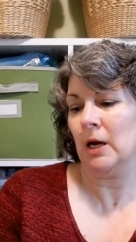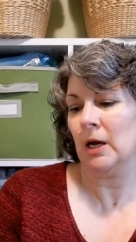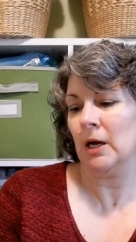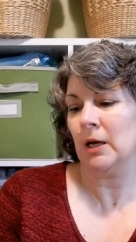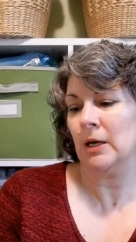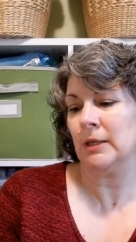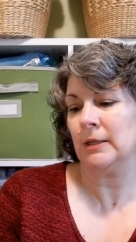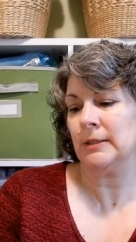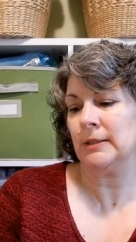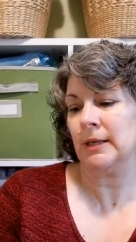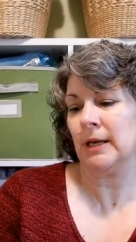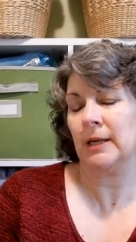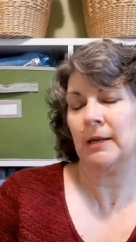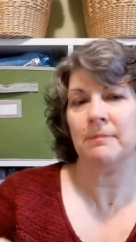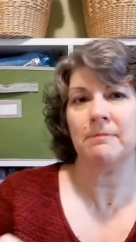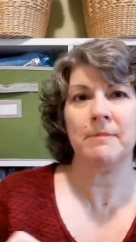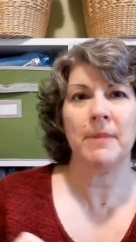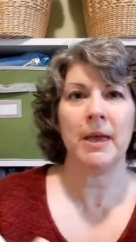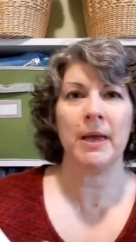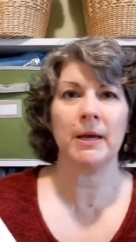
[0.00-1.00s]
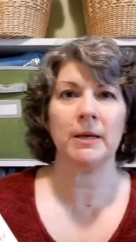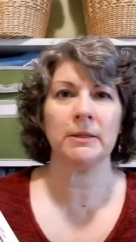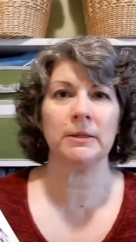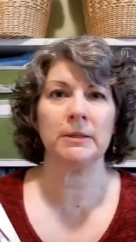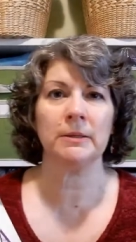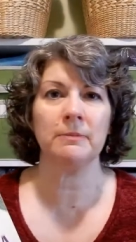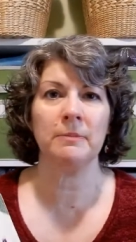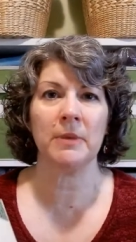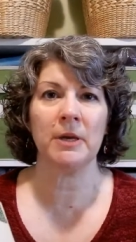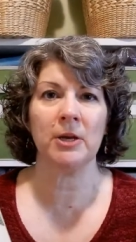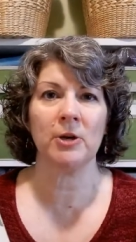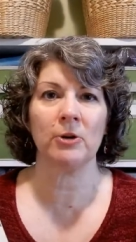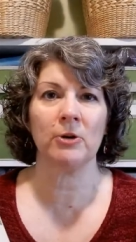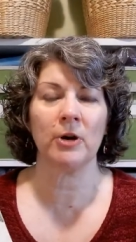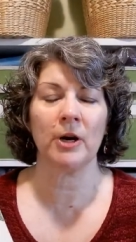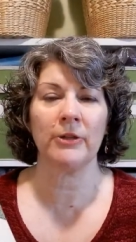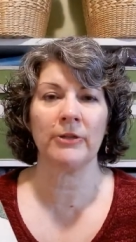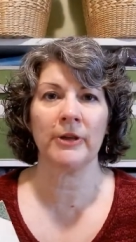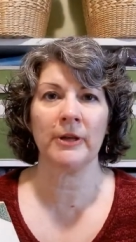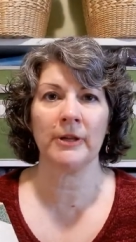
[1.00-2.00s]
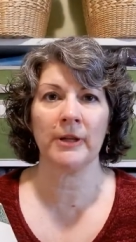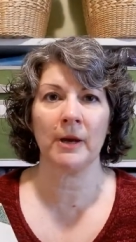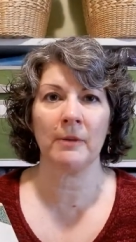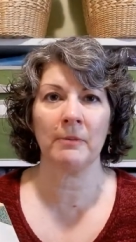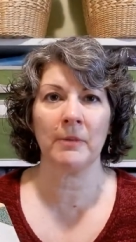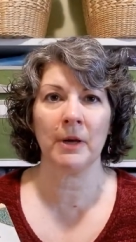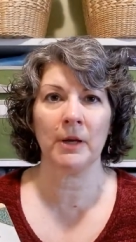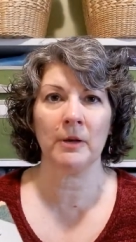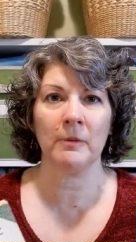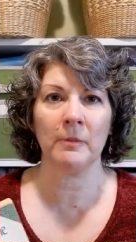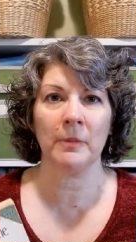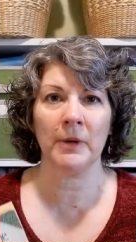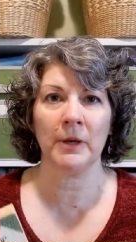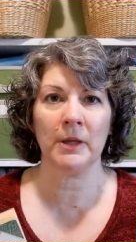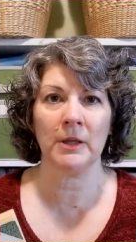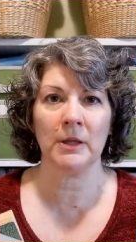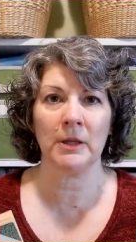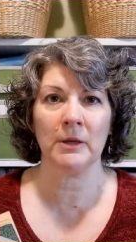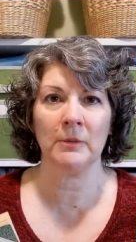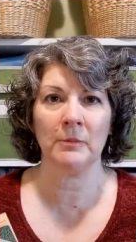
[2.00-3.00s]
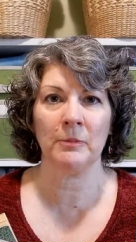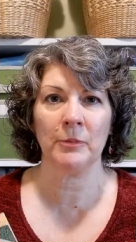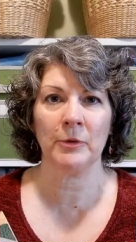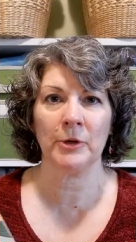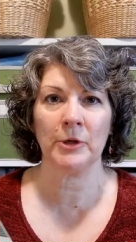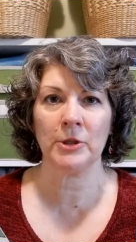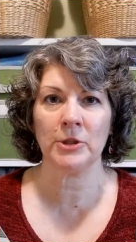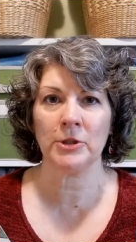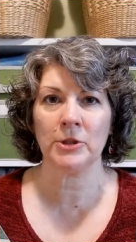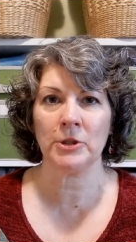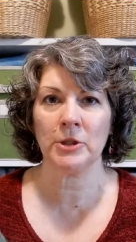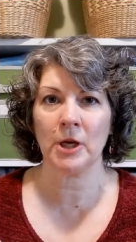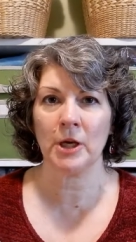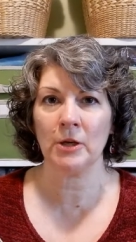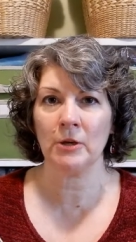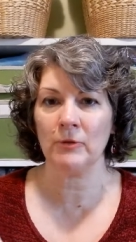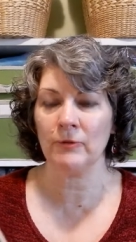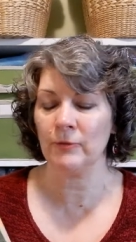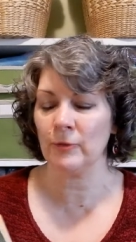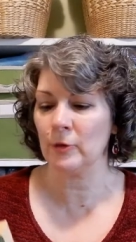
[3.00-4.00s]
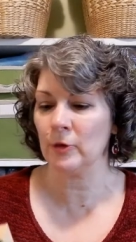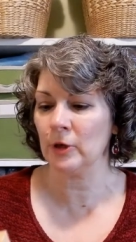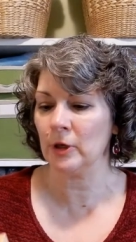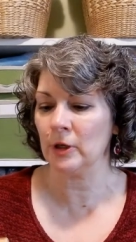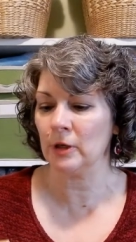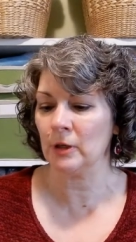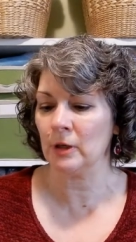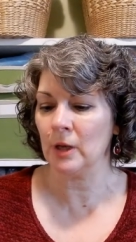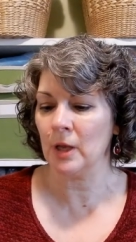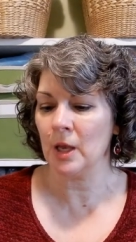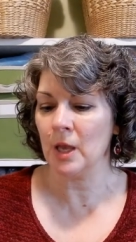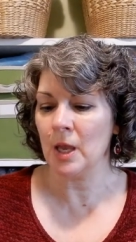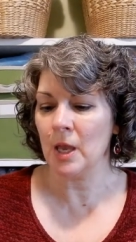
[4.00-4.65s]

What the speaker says: Dead Man's Mirror. I think that might have been the British title for it.